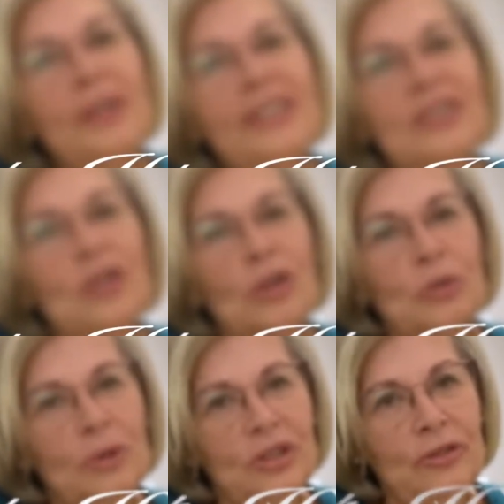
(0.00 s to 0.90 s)
is
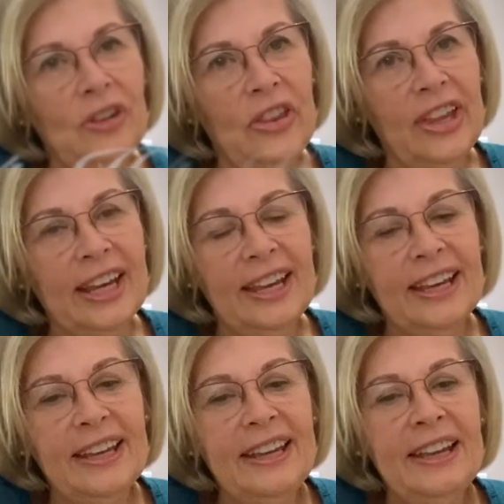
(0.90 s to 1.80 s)
not wishful
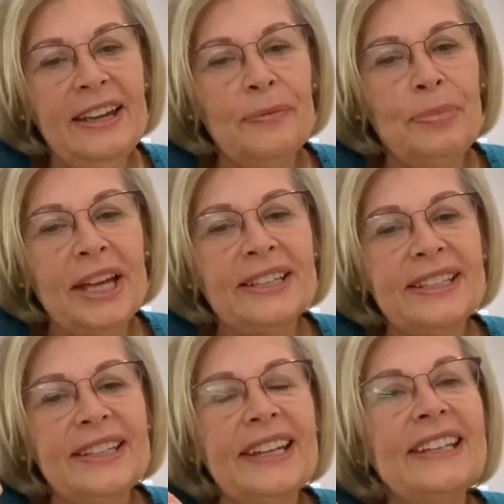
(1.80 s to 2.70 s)
thinking,
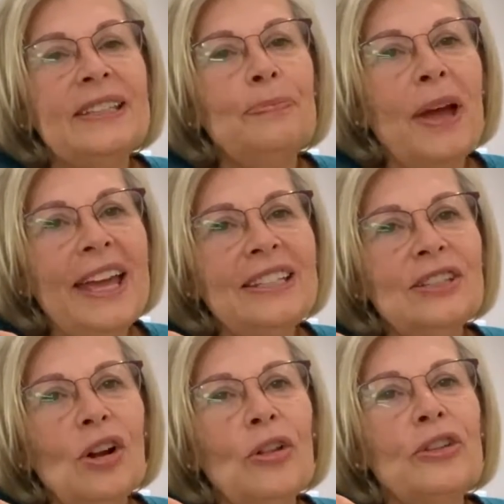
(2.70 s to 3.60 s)
but it's
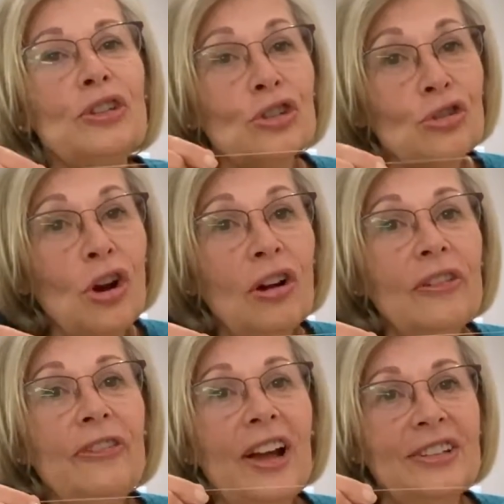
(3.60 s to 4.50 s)
based on the
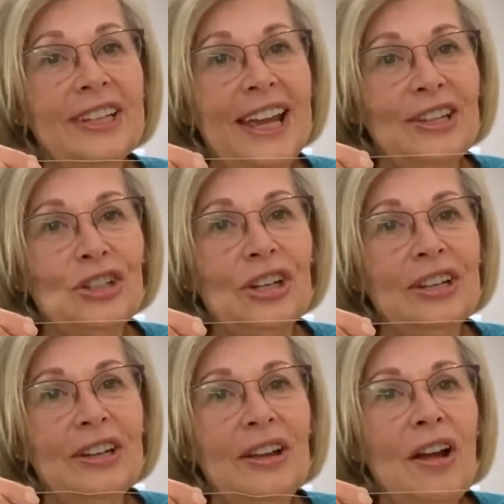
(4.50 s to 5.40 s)
strong
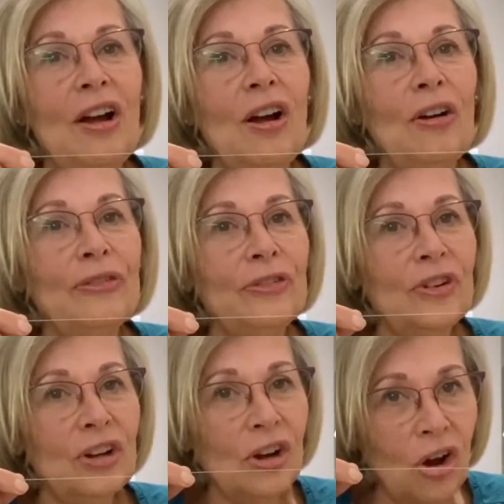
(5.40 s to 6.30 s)
foundation of
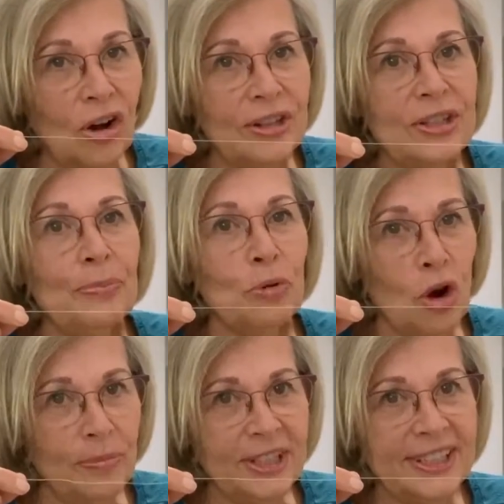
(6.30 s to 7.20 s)
God's
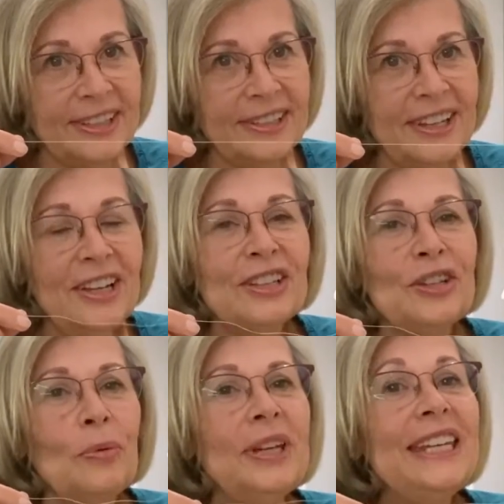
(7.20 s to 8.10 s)
promises.
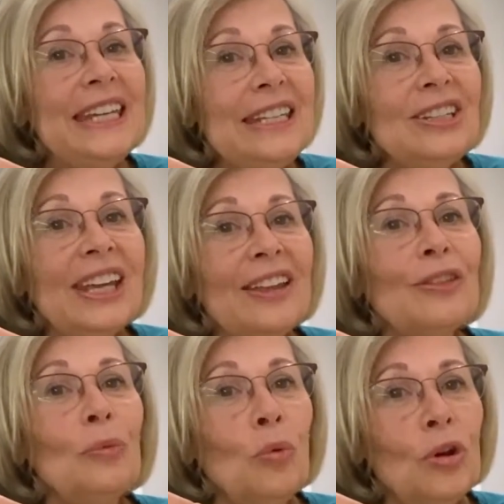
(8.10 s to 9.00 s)
So we need to get
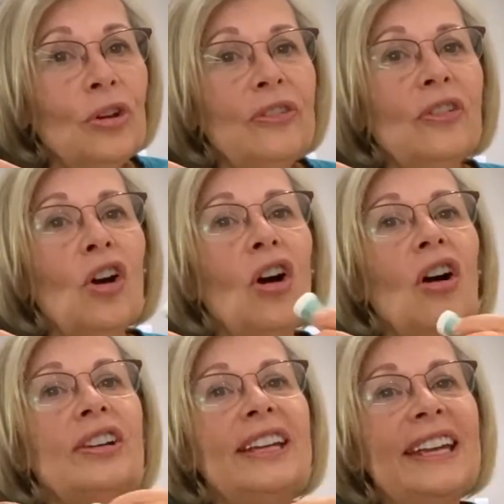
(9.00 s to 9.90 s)
the word of
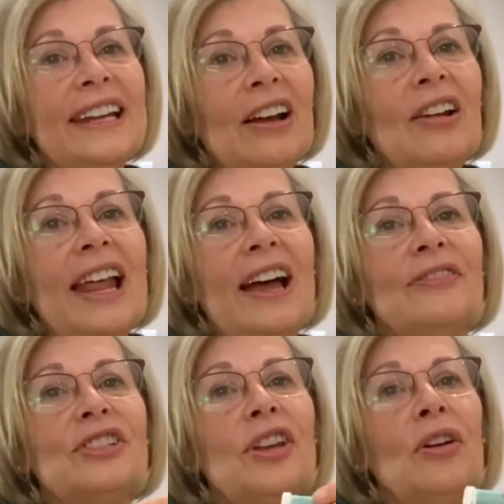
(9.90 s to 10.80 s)
God in our
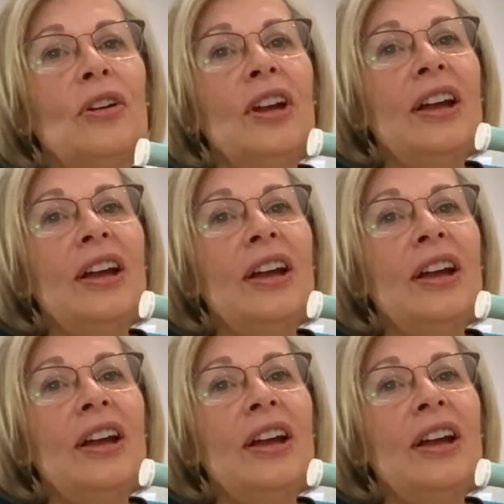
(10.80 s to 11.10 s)
lives so